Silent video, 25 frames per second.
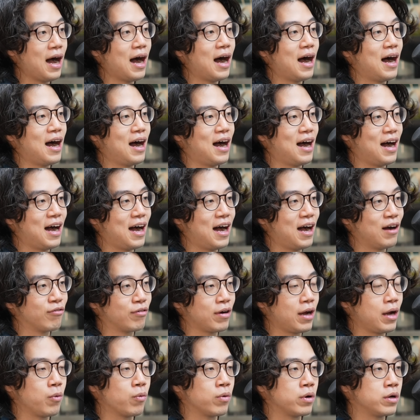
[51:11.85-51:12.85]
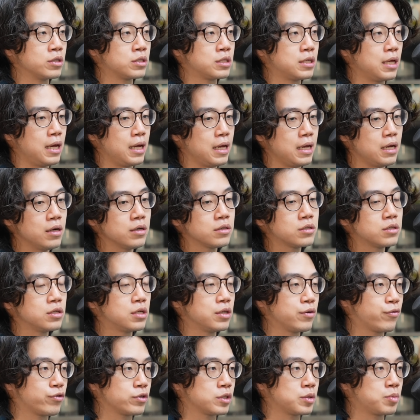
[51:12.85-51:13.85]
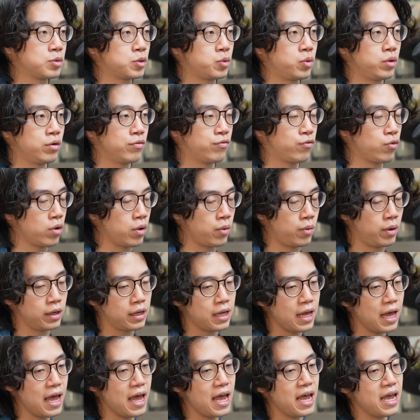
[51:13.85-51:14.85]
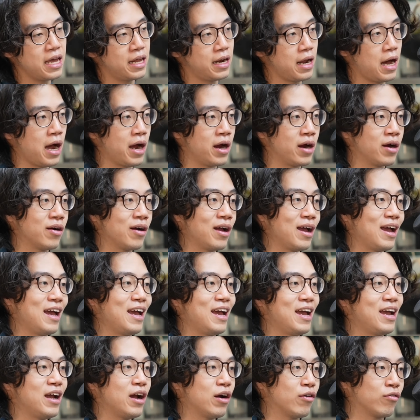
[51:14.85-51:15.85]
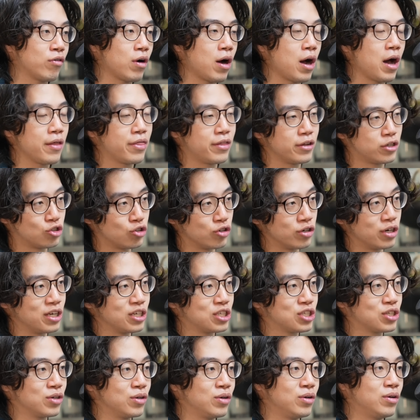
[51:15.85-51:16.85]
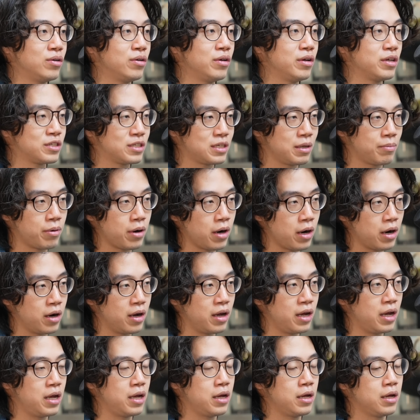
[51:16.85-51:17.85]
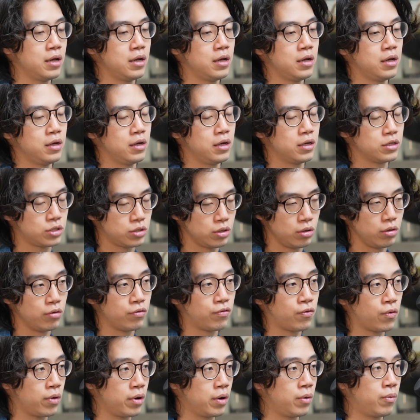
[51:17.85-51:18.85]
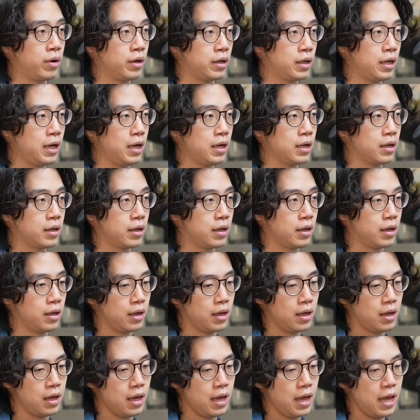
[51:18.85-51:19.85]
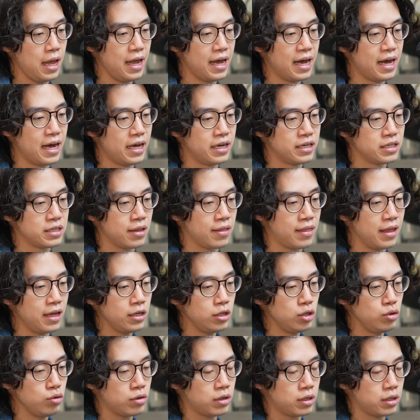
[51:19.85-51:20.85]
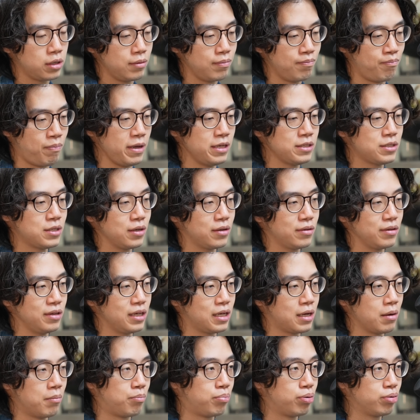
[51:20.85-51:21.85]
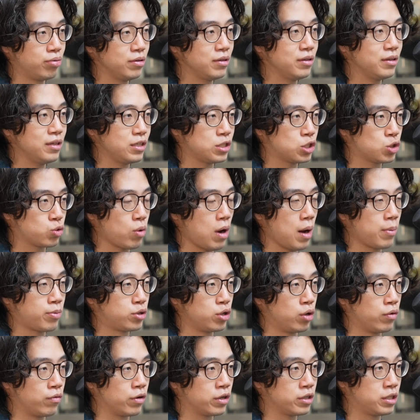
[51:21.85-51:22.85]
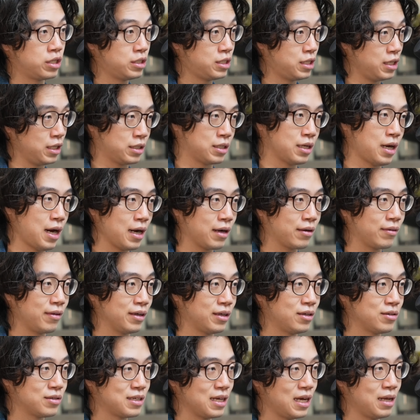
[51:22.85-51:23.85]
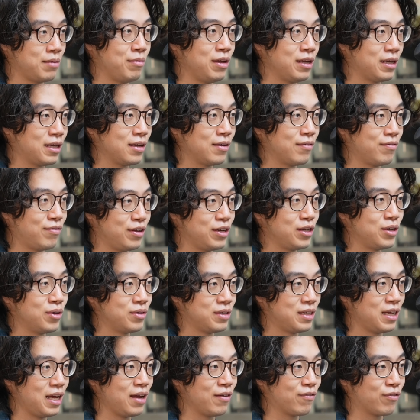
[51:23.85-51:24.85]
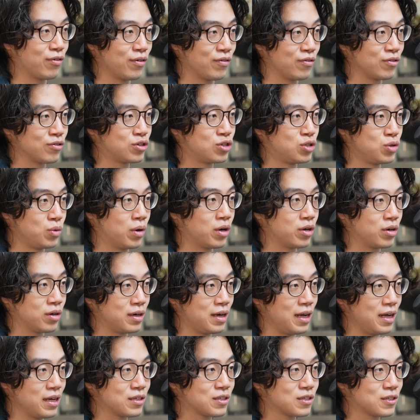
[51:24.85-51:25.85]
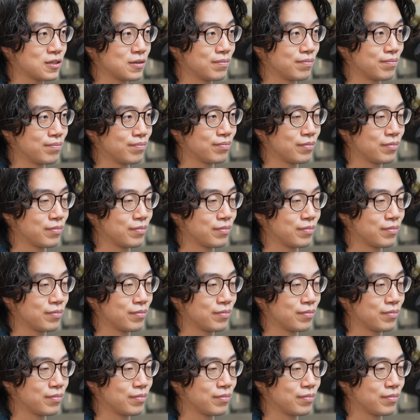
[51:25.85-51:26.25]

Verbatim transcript: Ah, uh, right. Where you're saying here's the difference between a 401k, an IRA, a Roth, a traditional, yep. a SEP a solo 401k. Mm-hmm. And then you basically completely swapped over to TikTok, like you said, making a video a day for over 200 days. Mm-hmm.